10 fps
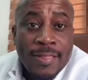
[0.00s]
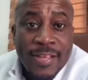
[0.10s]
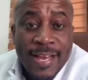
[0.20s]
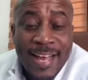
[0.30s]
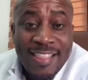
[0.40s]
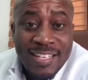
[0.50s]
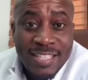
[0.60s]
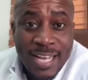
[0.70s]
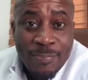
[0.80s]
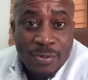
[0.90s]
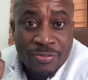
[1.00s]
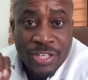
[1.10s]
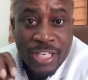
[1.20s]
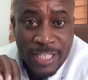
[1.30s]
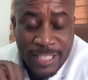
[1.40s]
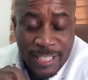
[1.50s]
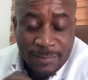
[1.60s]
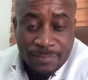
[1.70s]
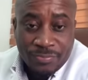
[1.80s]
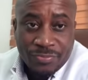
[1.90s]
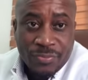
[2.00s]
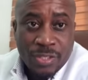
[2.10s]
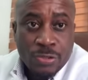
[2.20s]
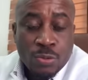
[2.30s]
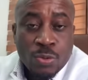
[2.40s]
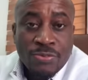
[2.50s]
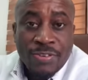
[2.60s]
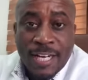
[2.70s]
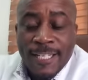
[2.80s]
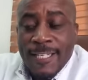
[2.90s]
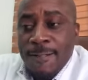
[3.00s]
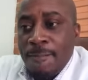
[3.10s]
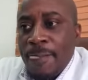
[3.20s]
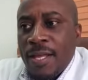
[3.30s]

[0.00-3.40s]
The other type of hernia you will find,